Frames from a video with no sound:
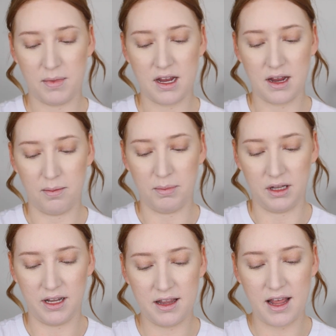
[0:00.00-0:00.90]
me
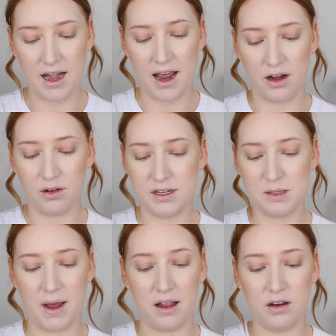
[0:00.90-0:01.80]
blend that out on
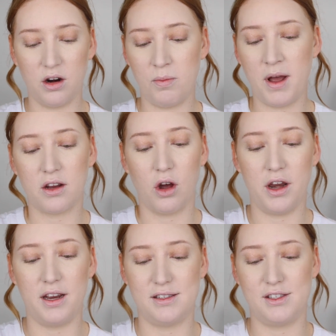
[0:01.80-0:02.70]
this palette. Oh my
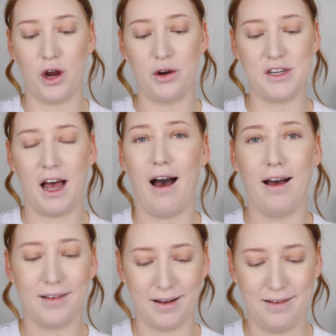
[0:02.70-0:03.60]
God, it's so
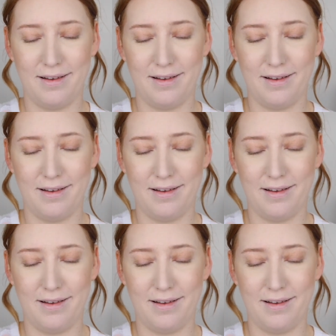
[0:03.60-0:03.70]
dark.